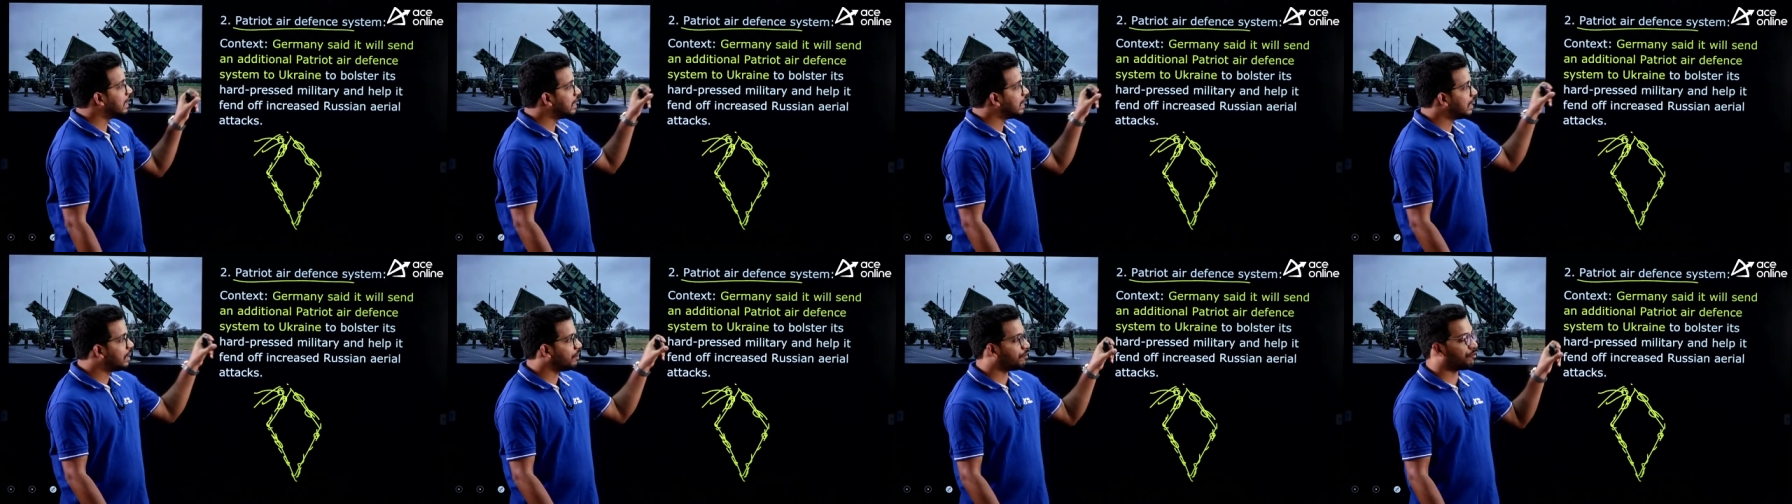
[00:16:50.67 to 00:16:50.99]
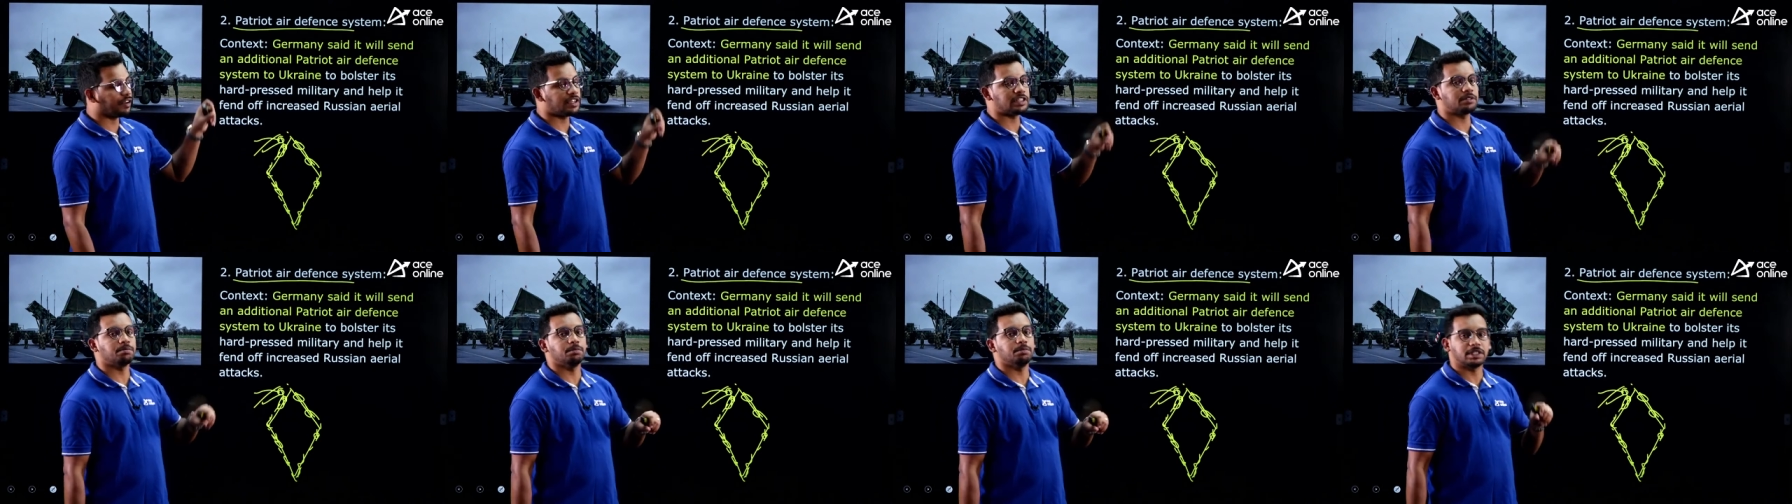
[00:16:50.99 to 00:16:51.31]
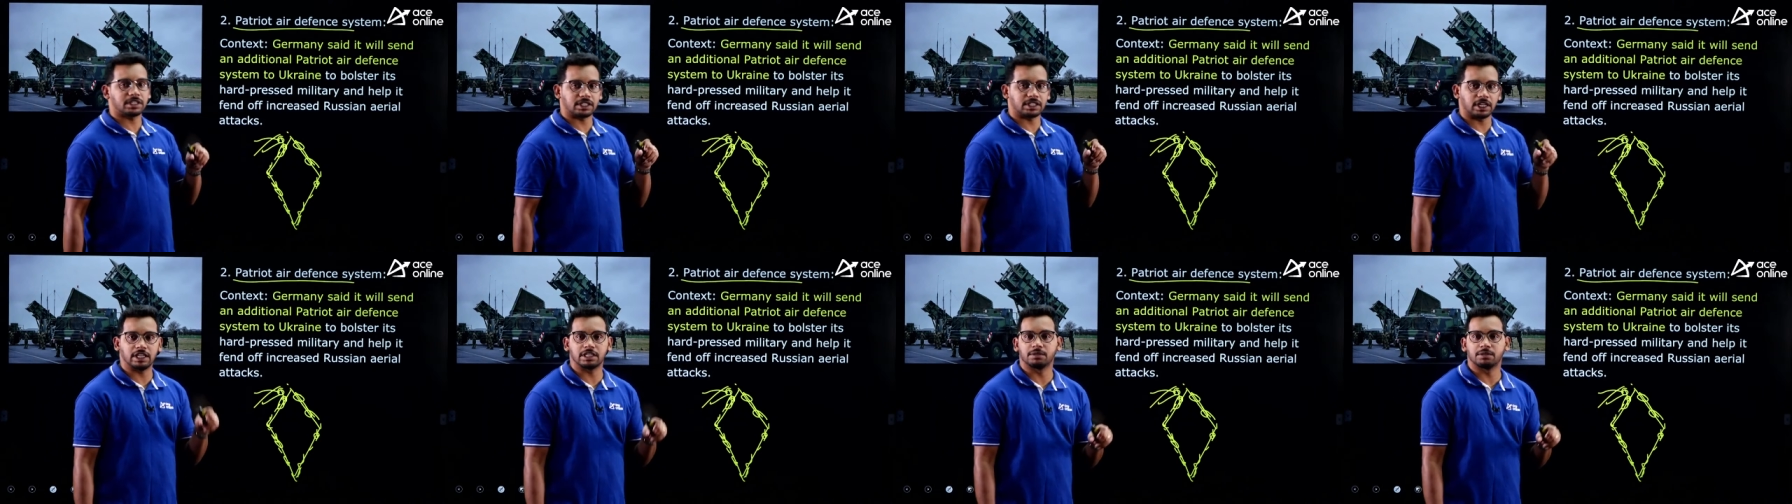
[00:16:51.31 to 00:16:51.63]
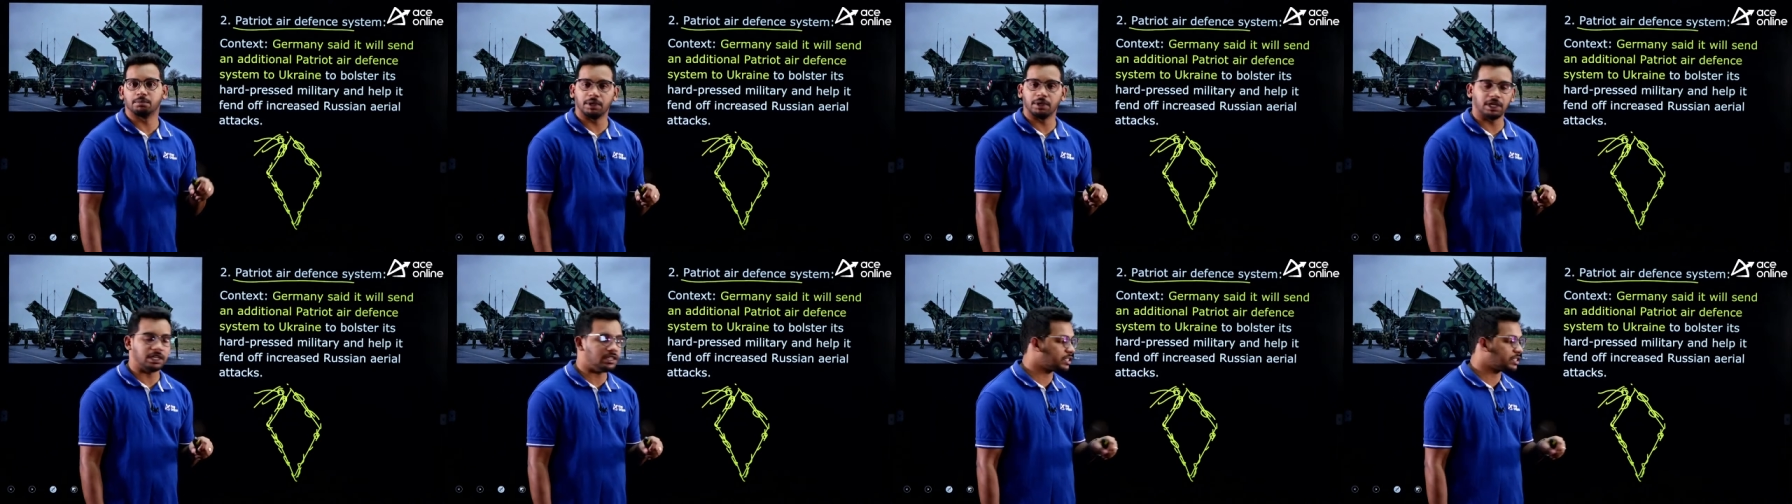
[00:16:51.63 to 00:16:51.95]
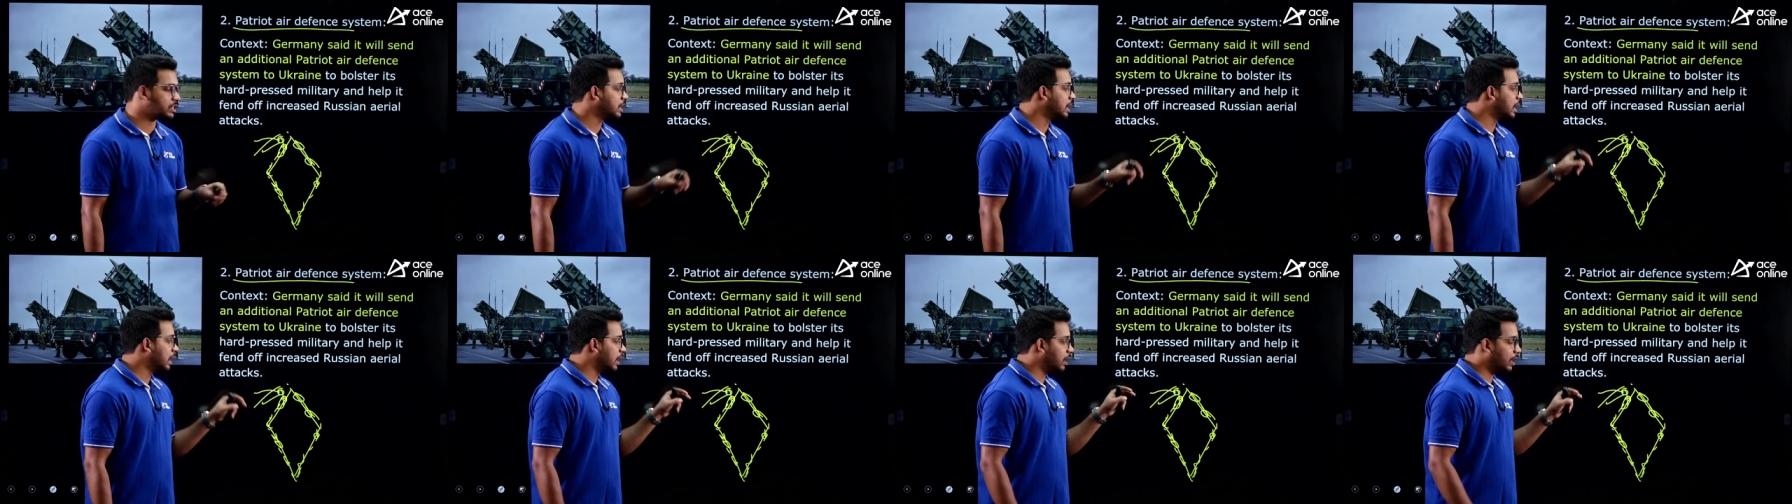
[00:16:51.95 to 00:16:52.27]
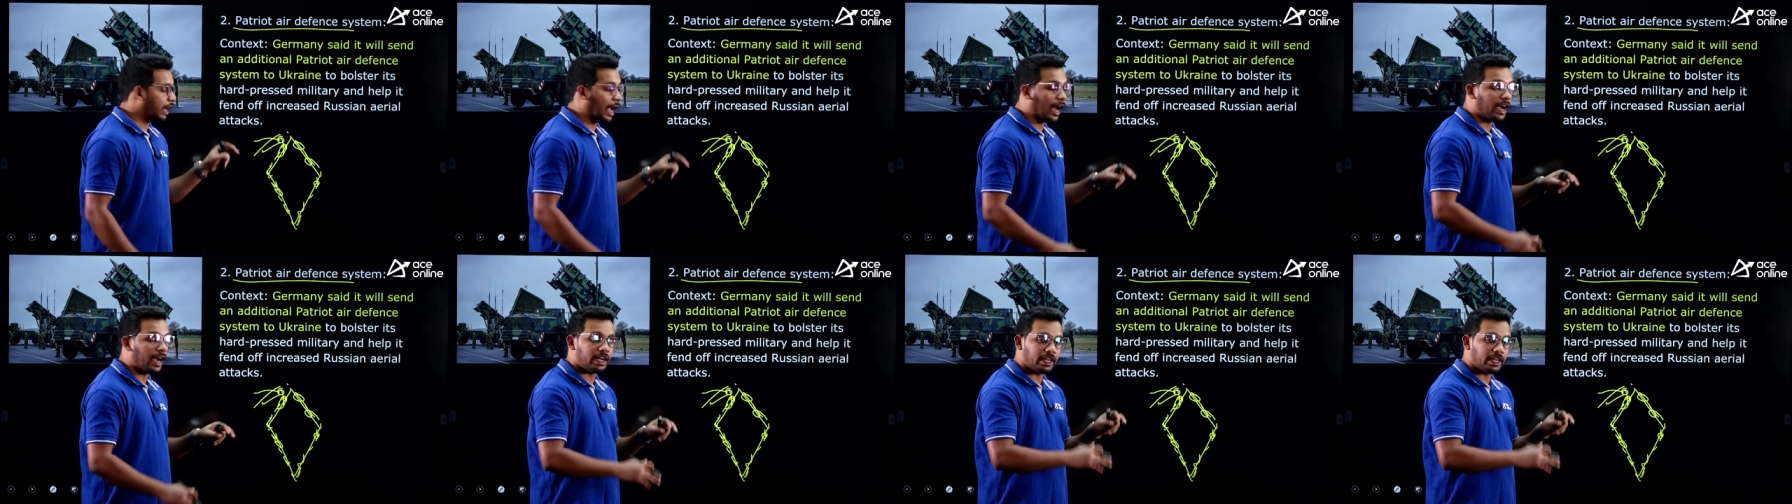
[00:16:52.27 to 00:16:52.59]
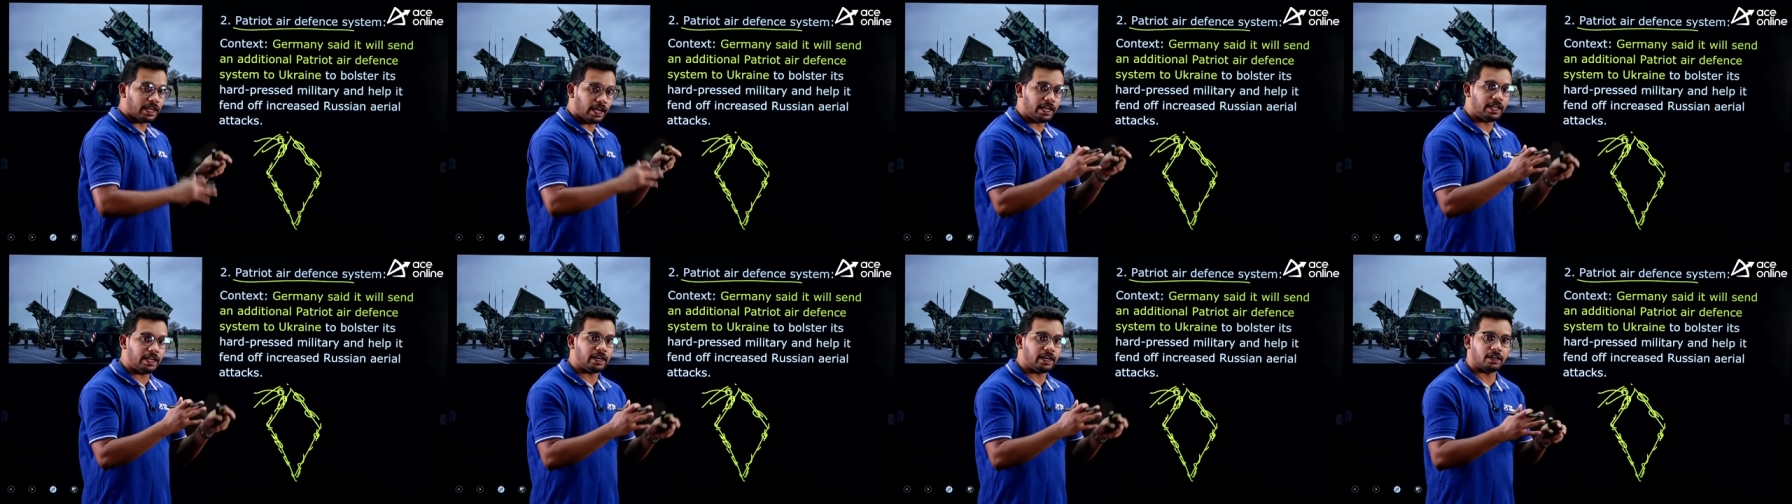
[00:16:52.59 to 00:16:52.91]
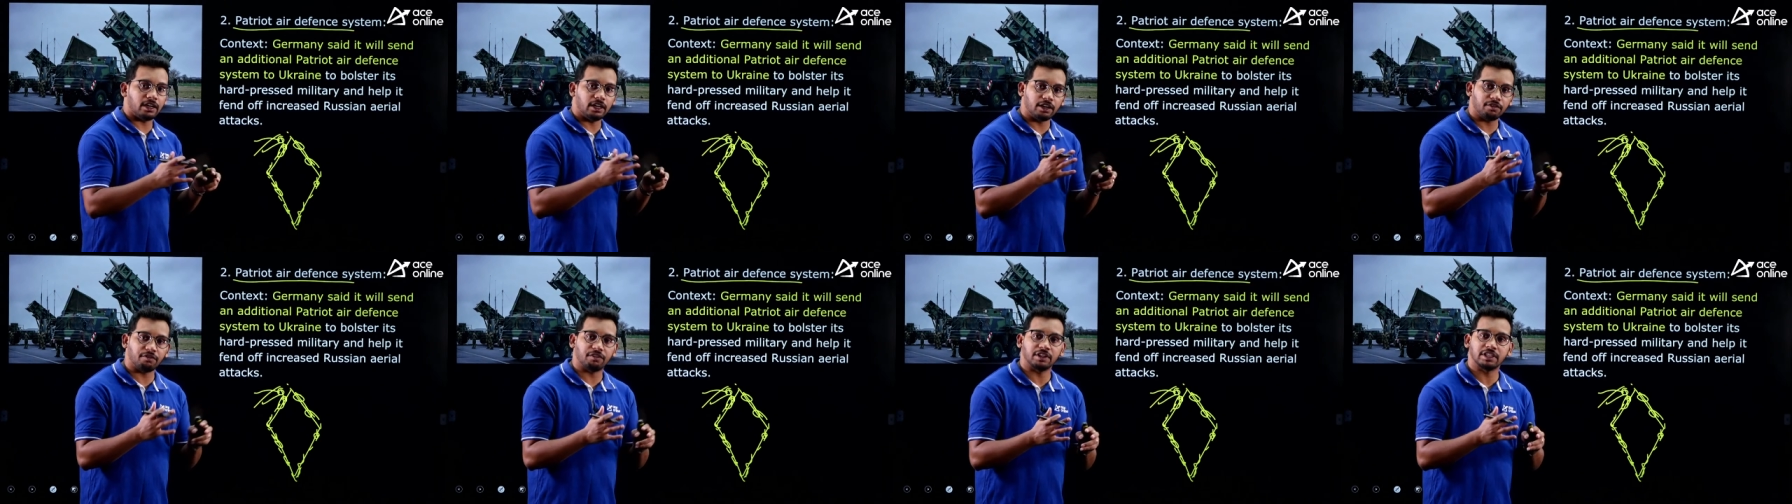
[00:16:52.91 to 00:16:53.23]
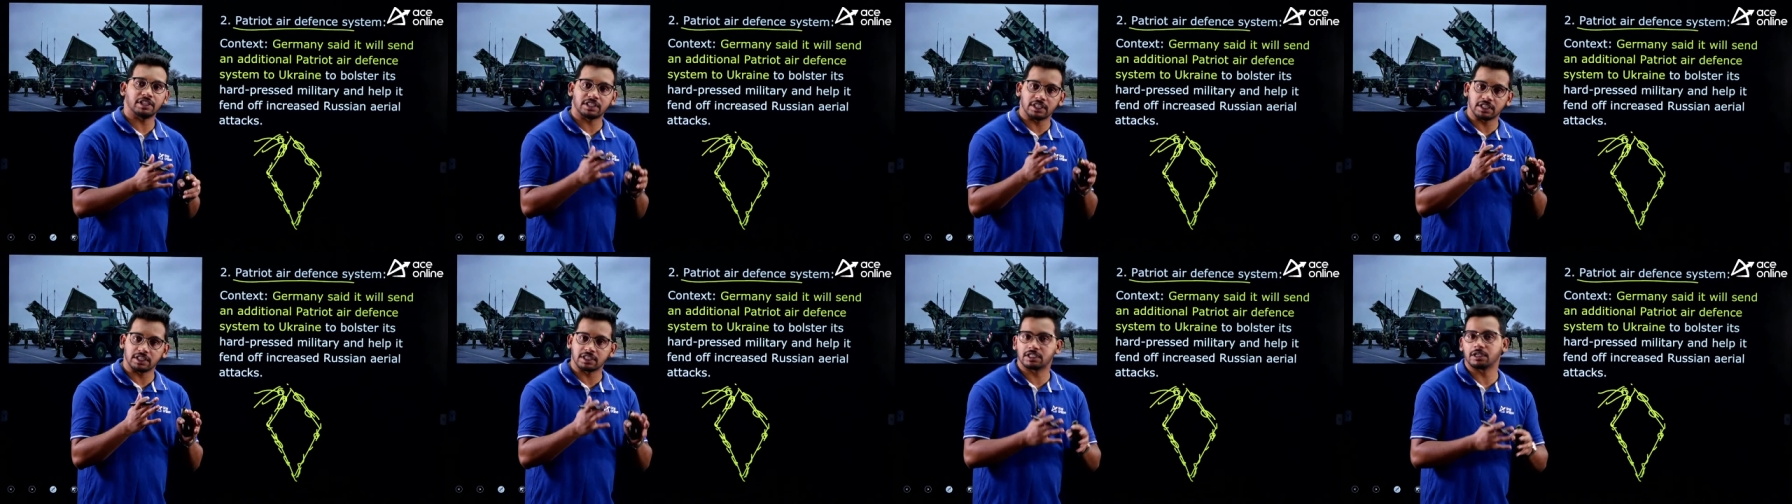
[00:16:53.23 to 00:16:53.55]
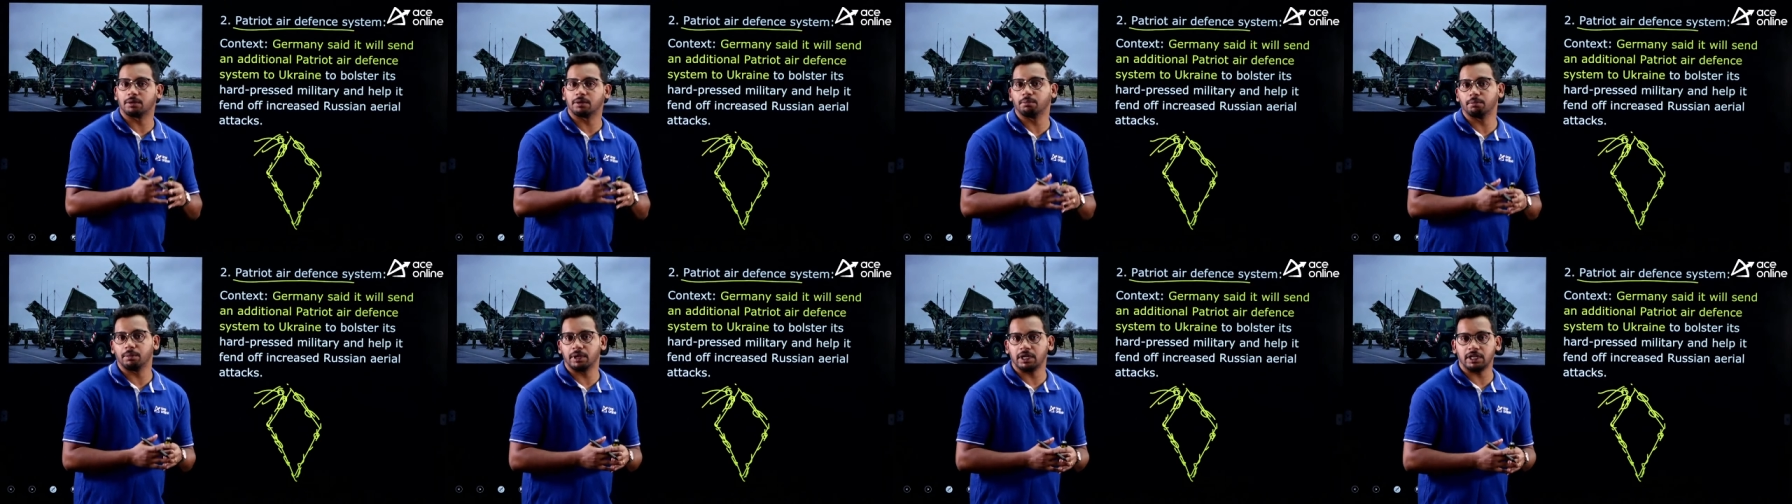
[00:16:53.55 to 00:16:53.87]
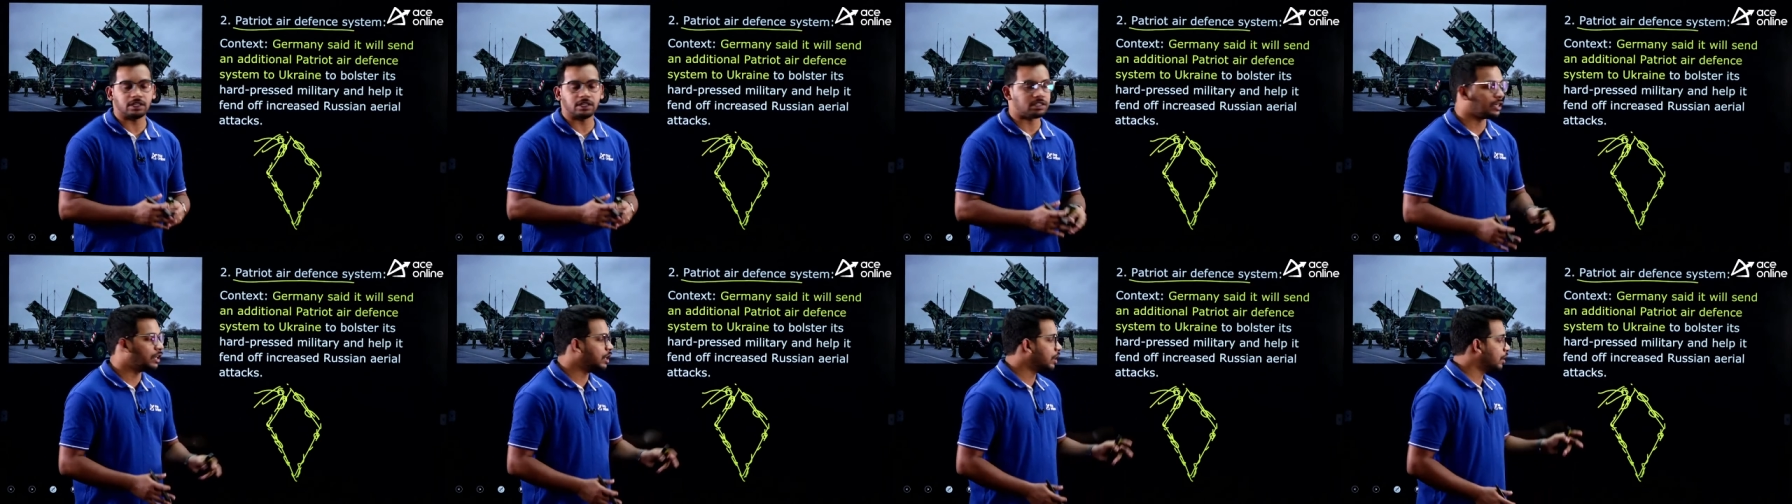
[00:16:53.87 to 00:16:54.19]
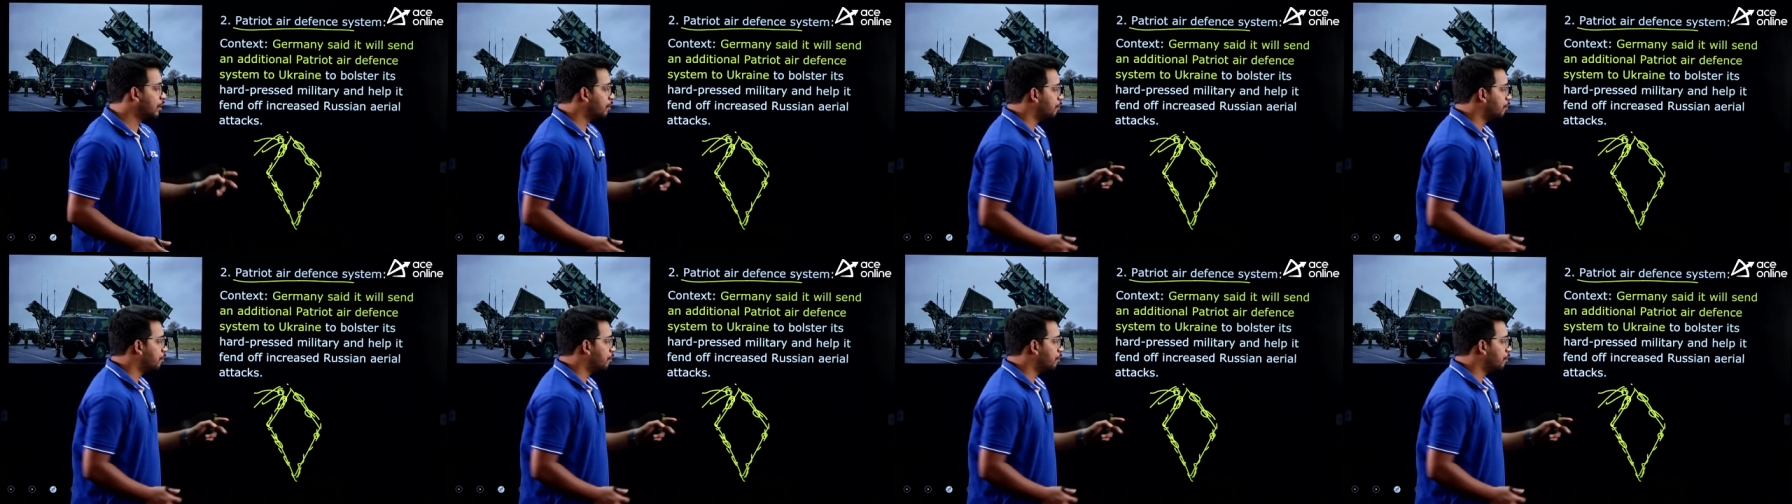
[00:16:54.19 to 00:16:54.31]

defense missiles means anti-air defense system means